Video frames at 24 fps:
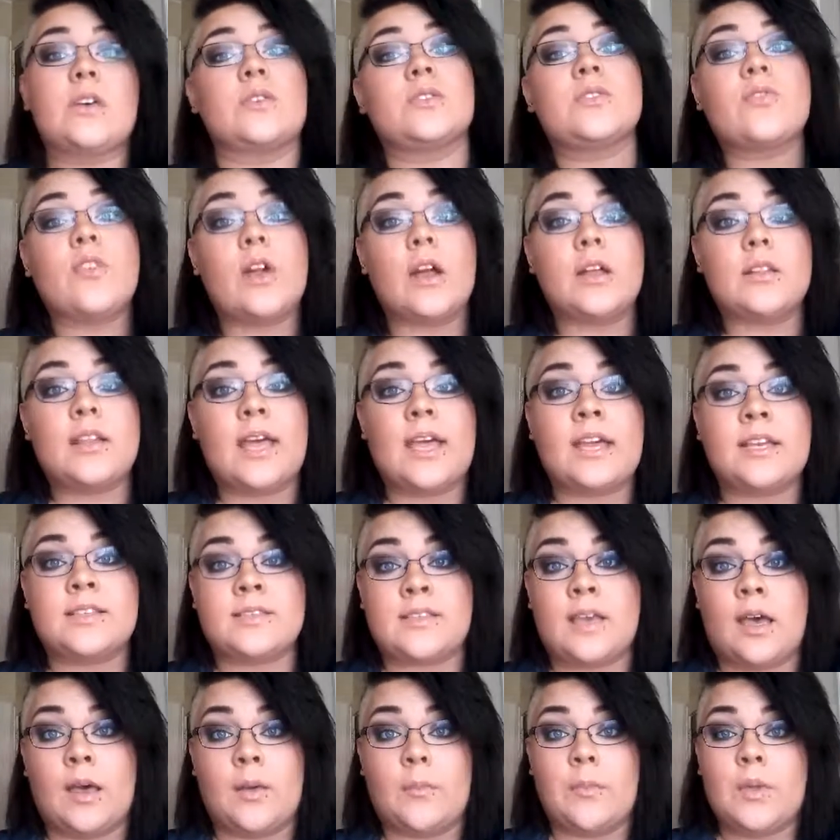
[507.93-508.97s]
those front legs
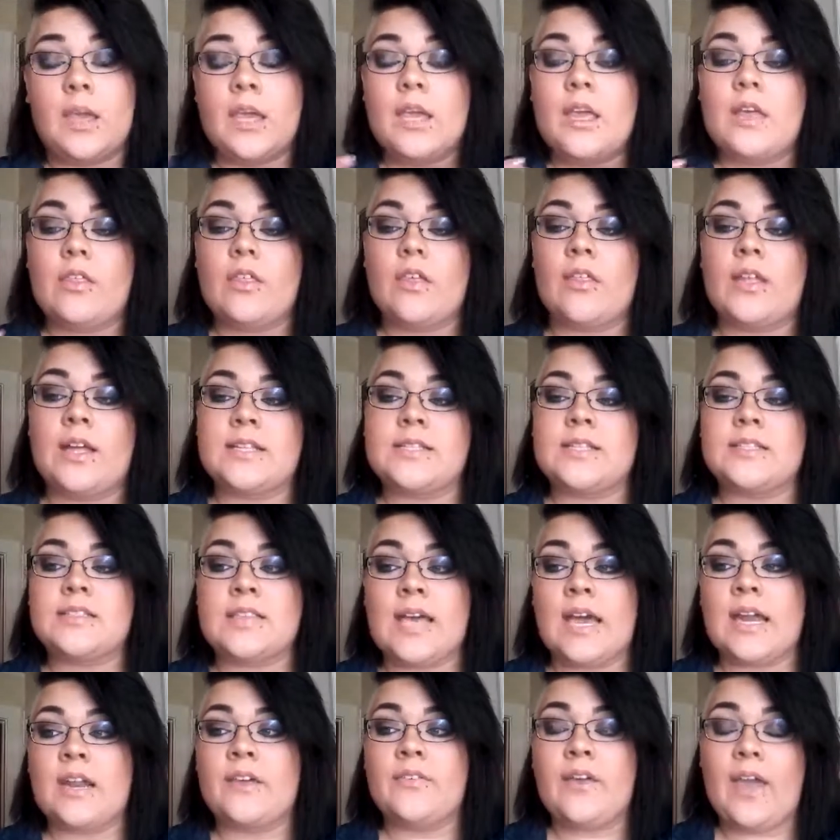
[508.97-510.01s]
up, then that's a
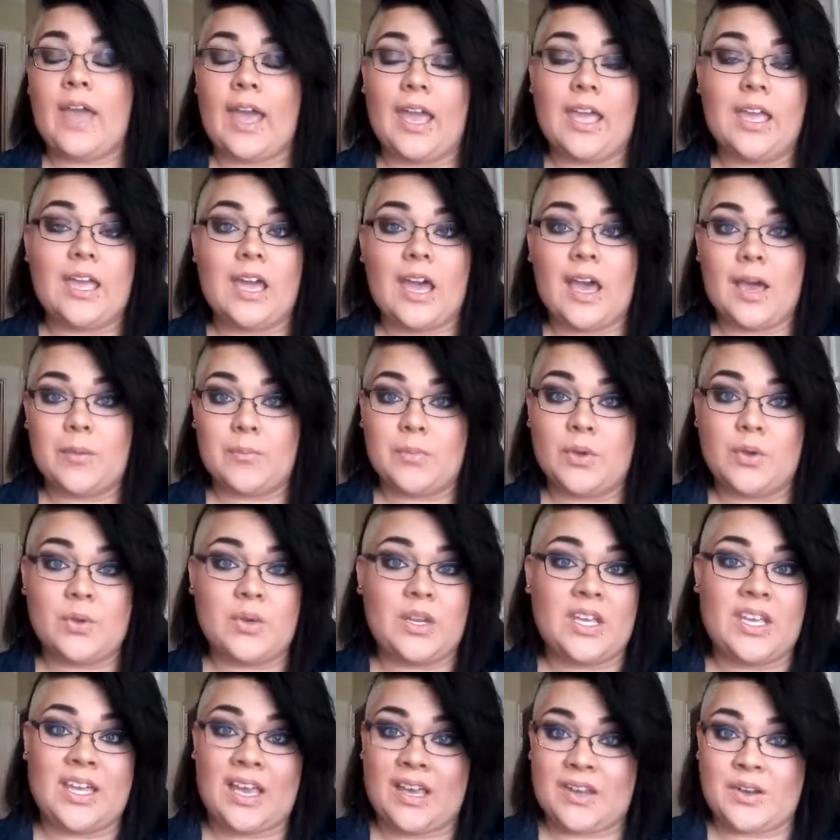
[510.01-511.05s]
sign of, hey, I'm
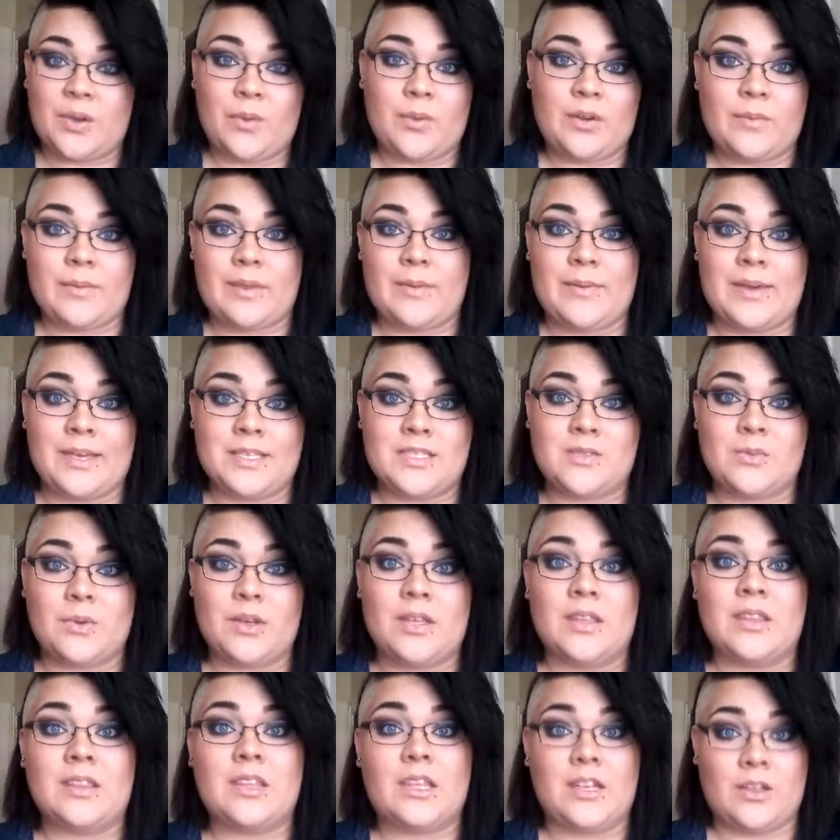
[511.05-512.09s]
moody, I don't want to be messed
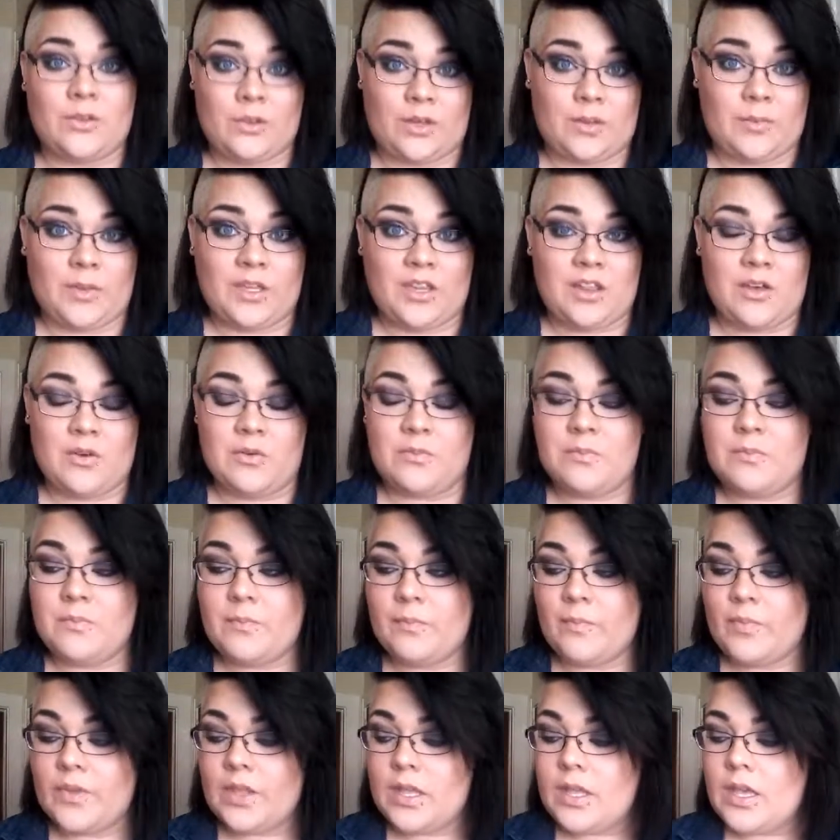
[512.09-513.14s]
with, can you leave me
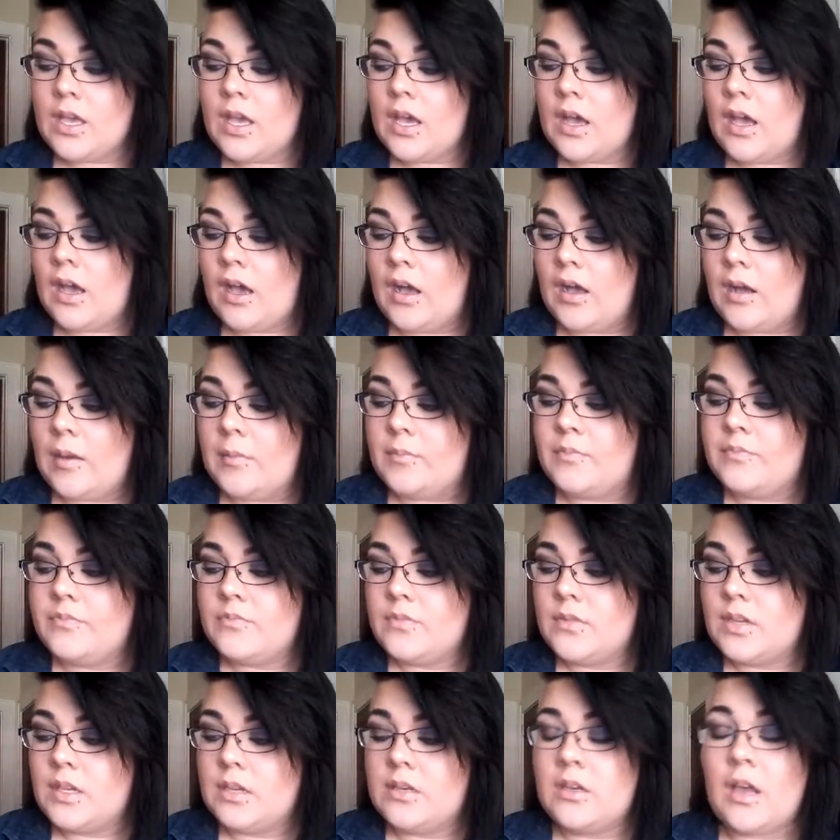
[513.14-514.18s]

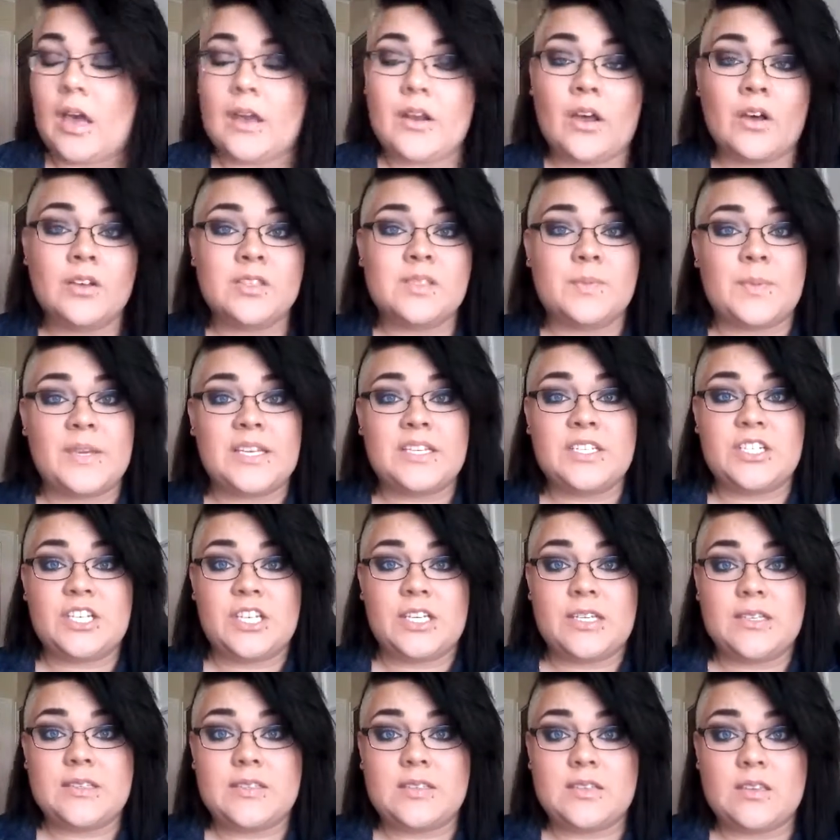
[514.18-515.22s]
alone? Not all
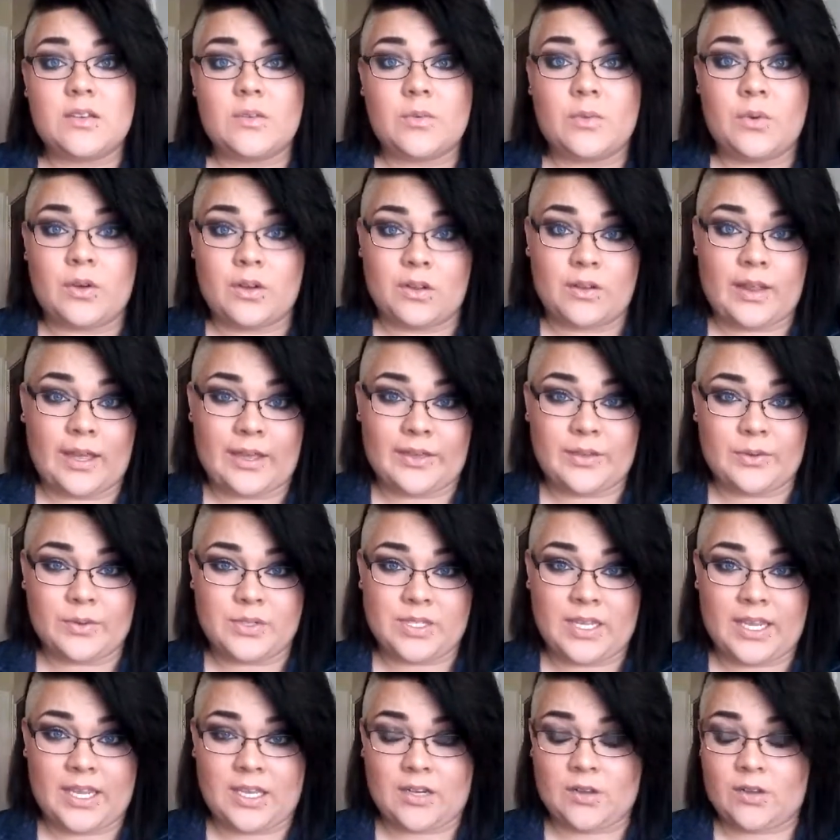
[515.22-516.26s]
species will allow you
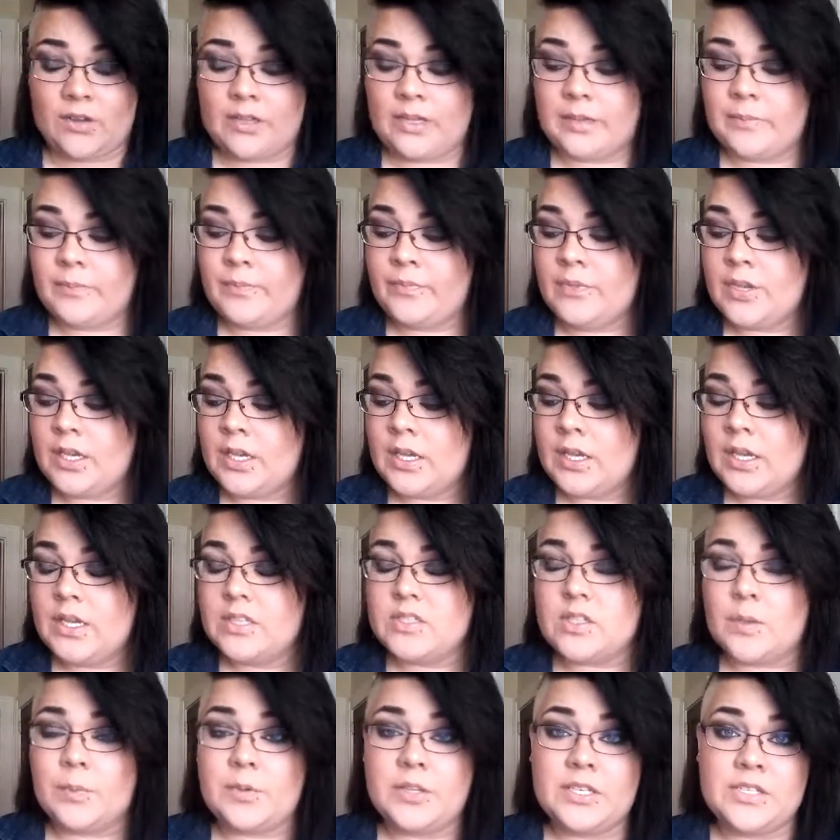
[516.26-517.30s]
to handle them,
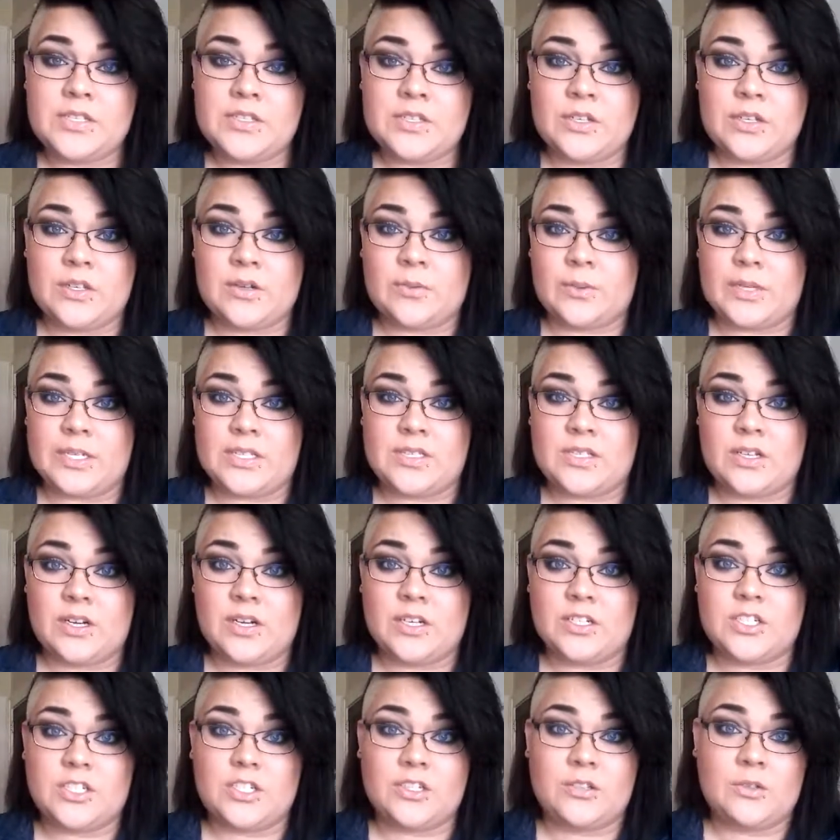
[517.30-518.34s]
so please do your
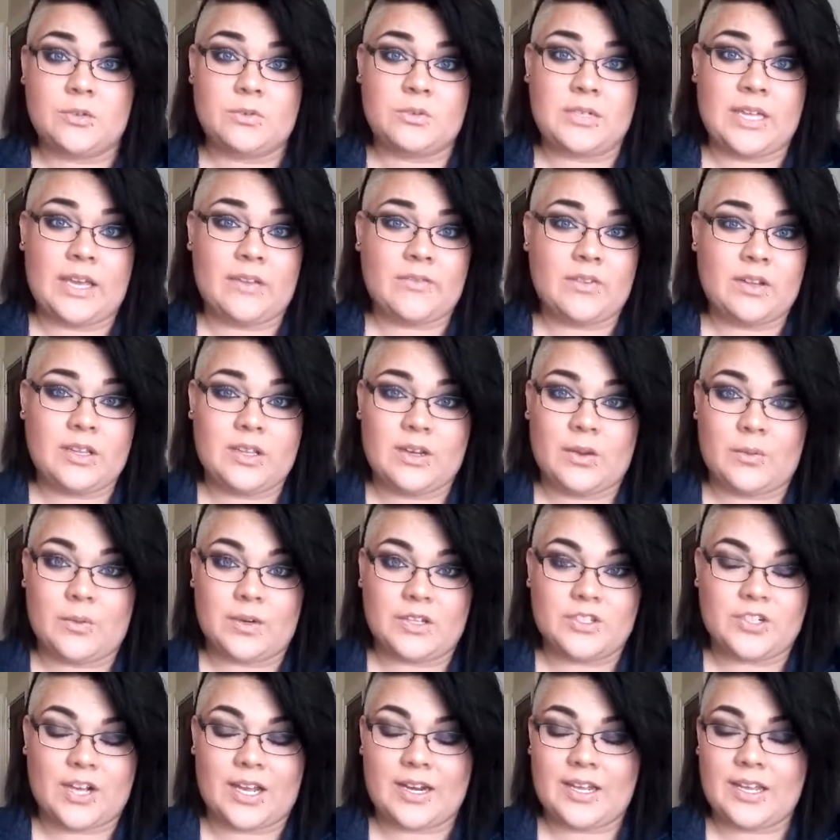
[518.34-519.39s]
research. You definitely don't want
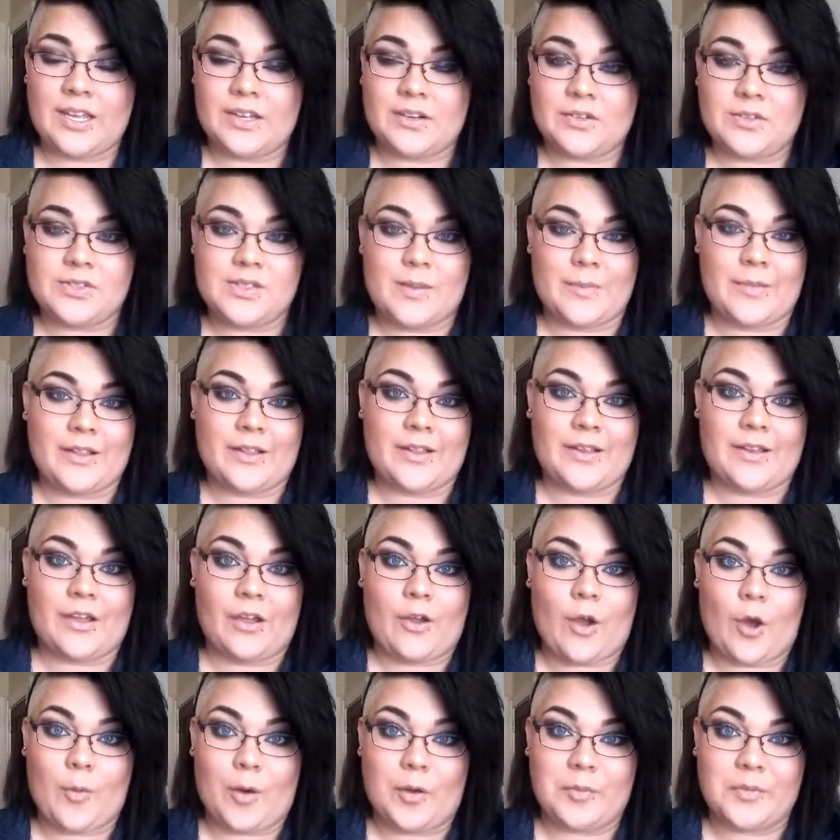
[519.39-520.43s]
to try to handle something like a
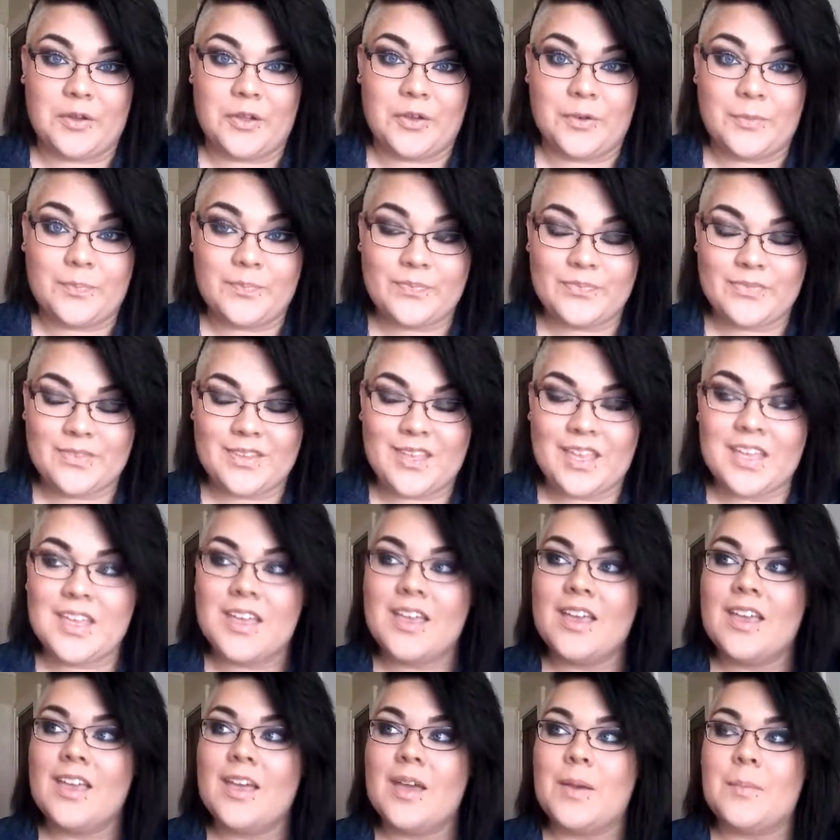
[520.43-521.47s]
cobalt blue,
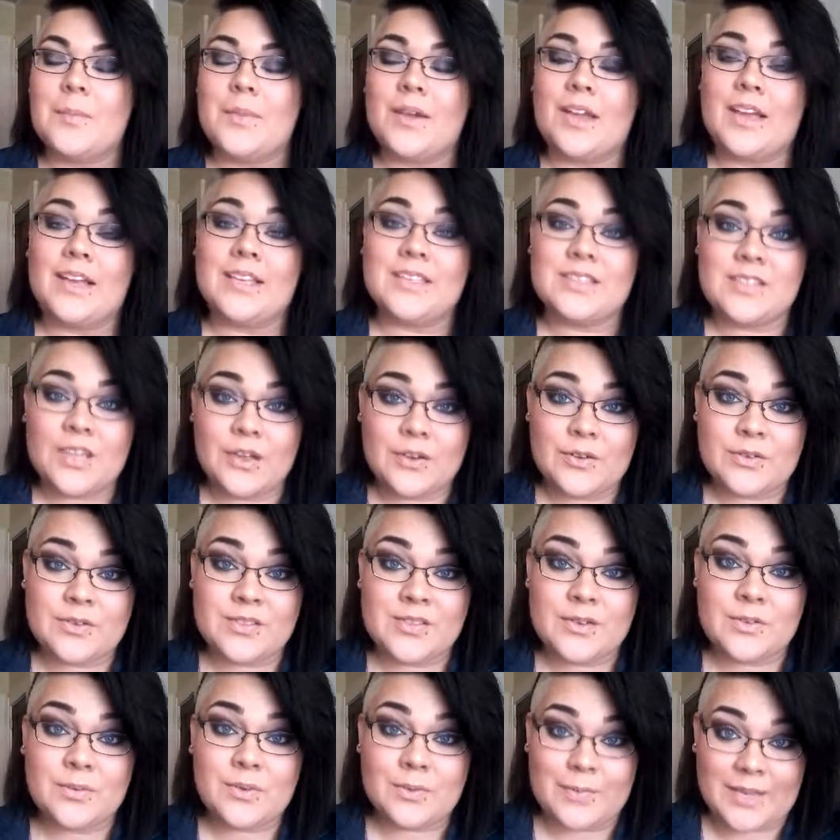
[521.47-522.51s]
because
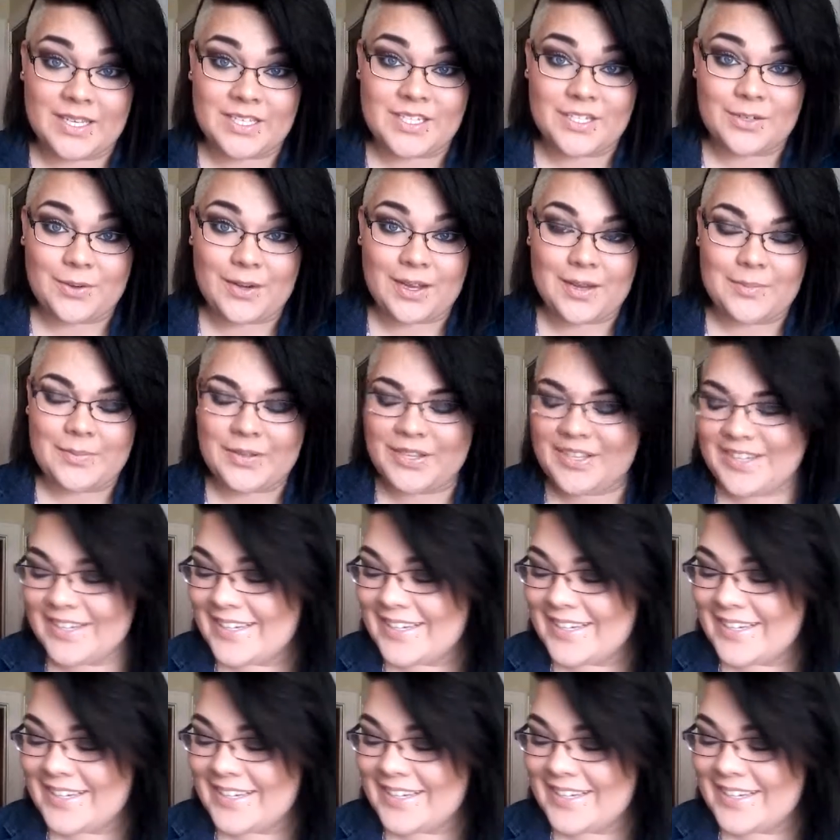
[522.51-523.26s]
those will mess you up.